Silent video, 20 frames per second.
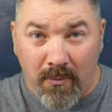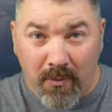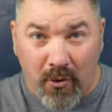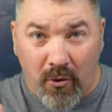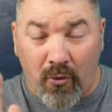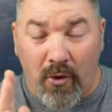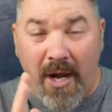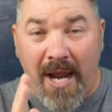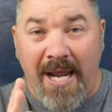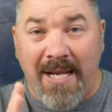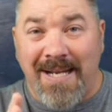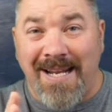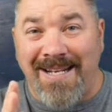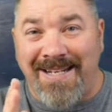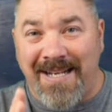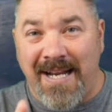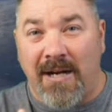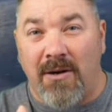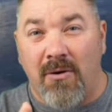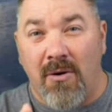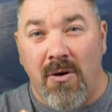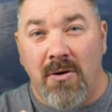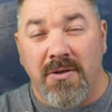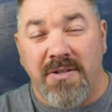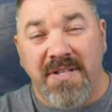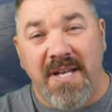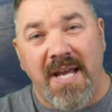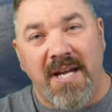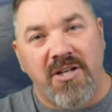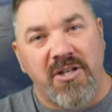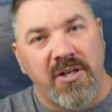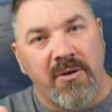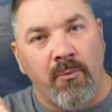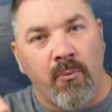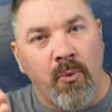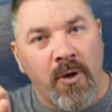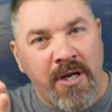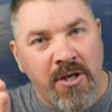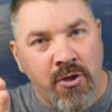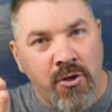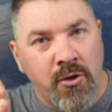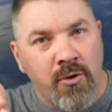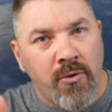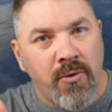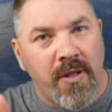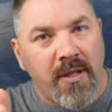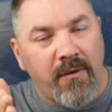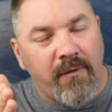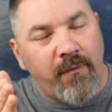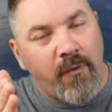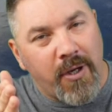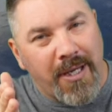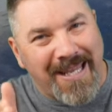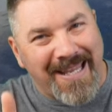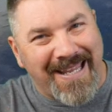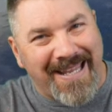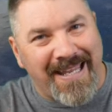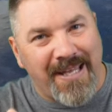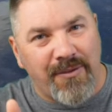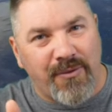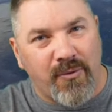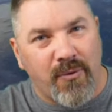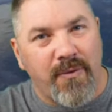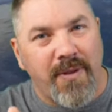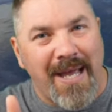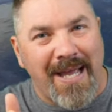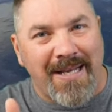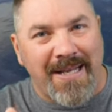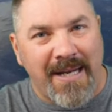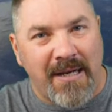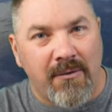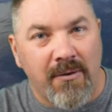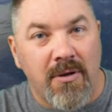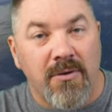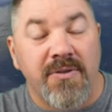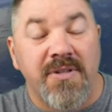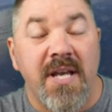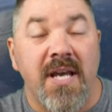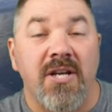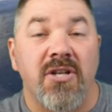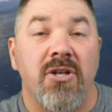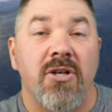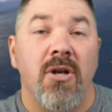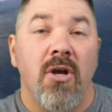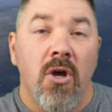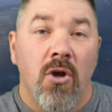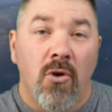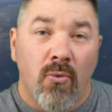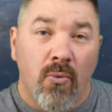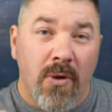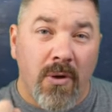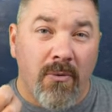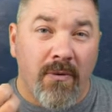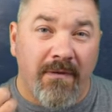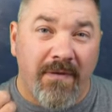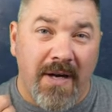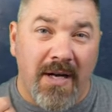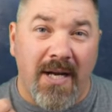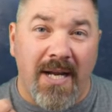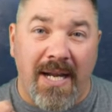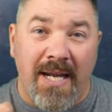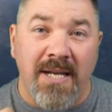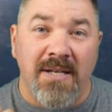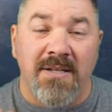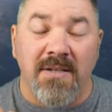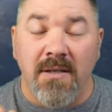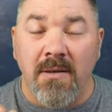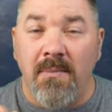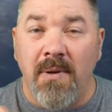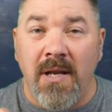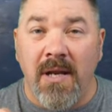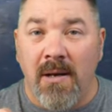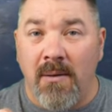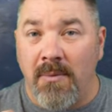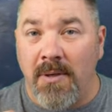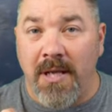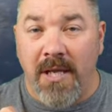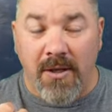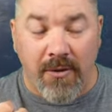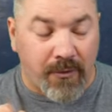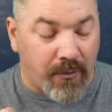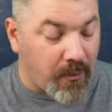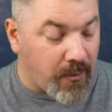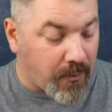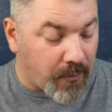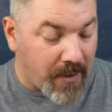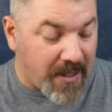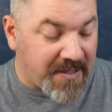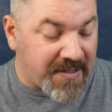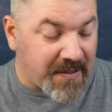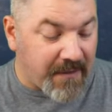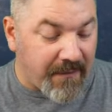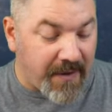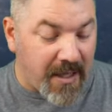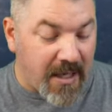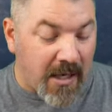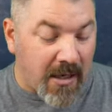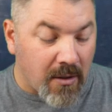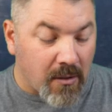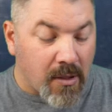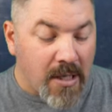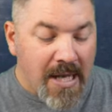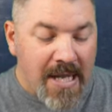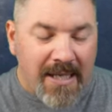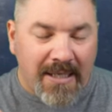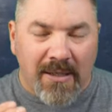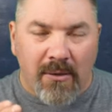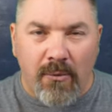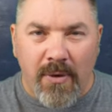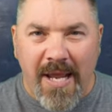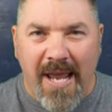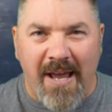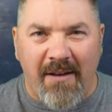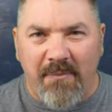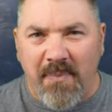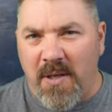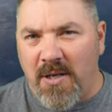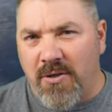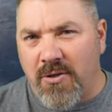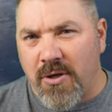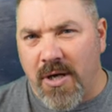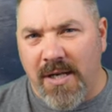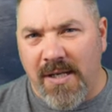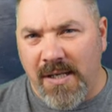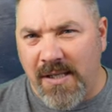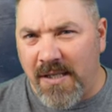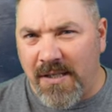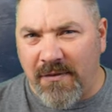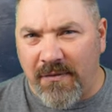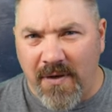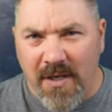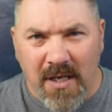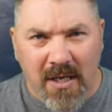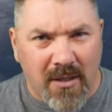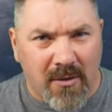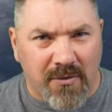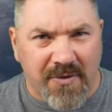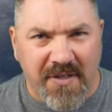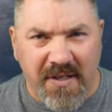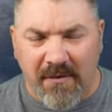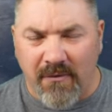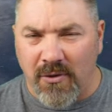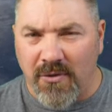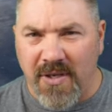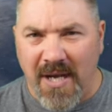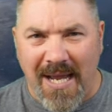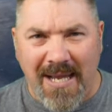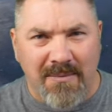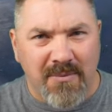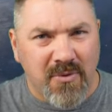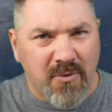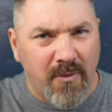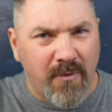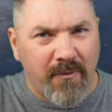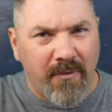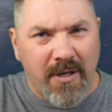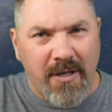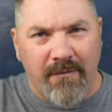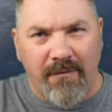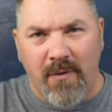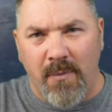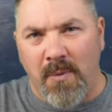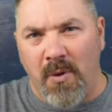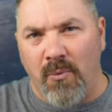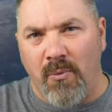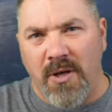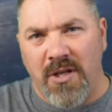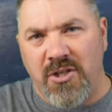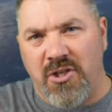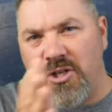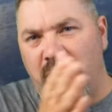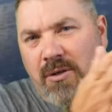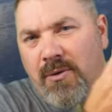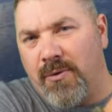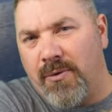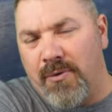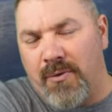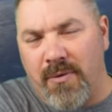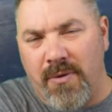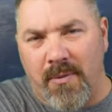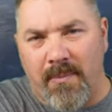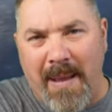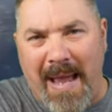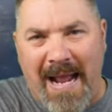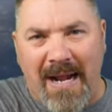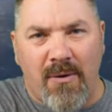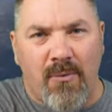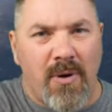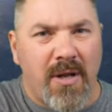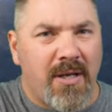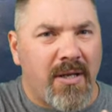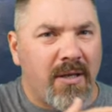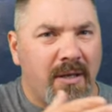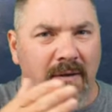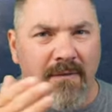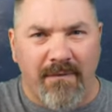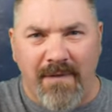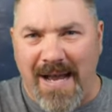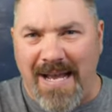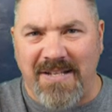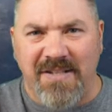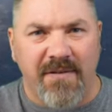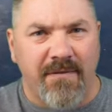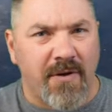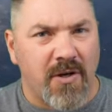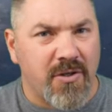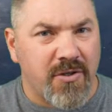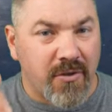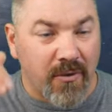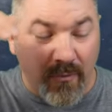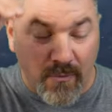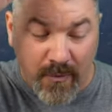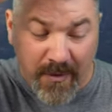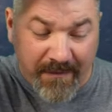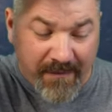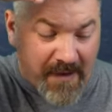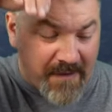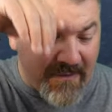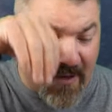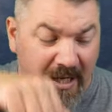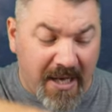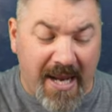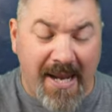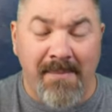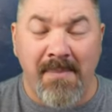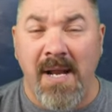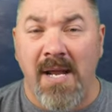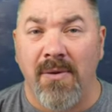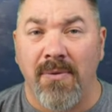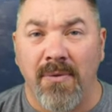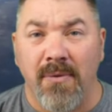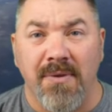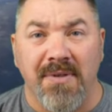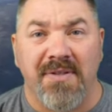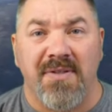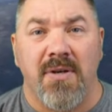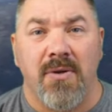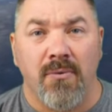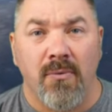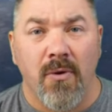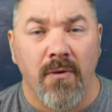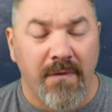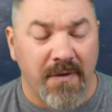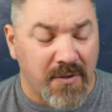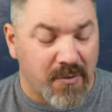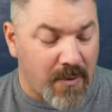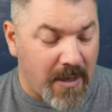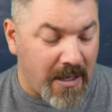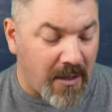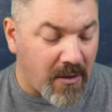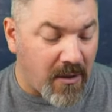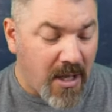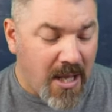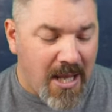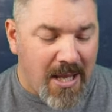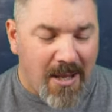creating a narrower section, and we knew that if we could get through that narrow section, we would very easily be able to get through the rest of the vehicle. Now, we have penetrated this vehicle several times. We went from the windshield through the back window and vice versa. We've even came down through the sunroof as well,